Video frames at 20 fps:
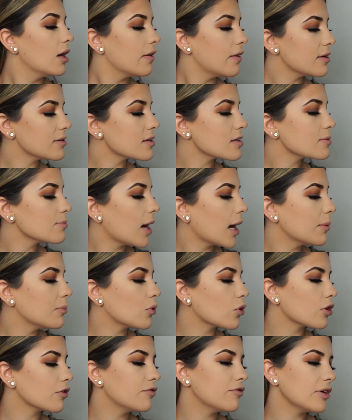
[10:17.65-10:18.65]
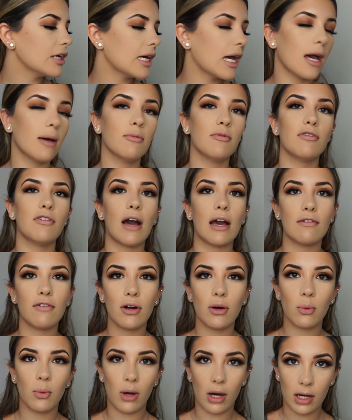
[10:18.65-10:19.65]
This is my Morphe
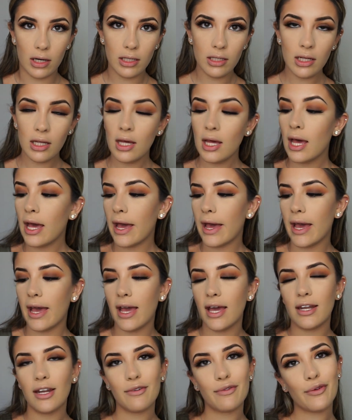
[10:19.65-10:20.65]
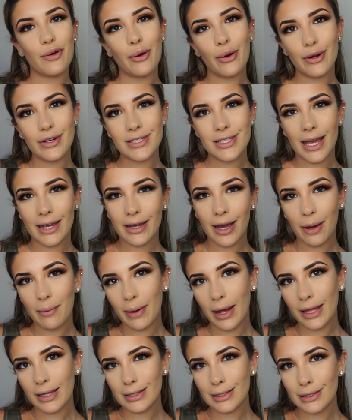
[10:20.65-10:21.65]
M501. And of course I got
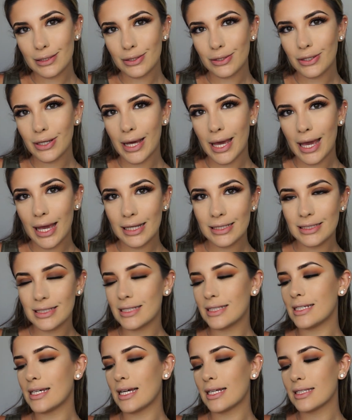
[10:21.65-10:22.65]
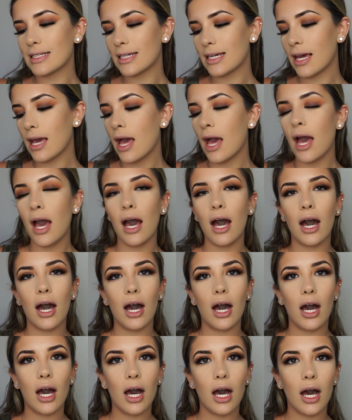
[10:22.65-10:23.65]
my little handy dandy
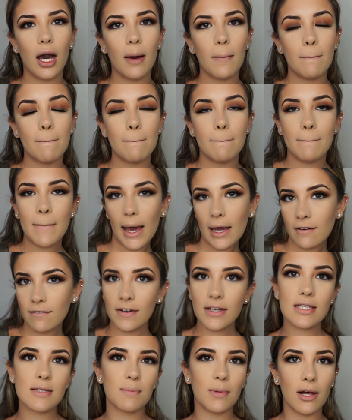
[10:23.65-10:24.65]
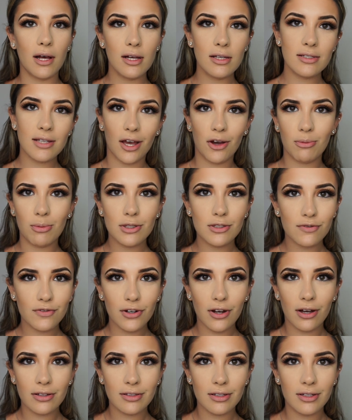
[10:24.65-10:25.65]
MAC Fix Plus. I almost
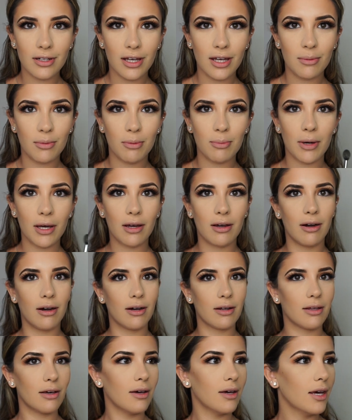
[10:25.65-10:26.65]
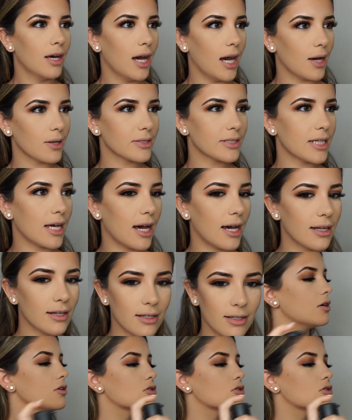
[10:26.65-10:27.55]
forgot the name. Oh my god, how sad.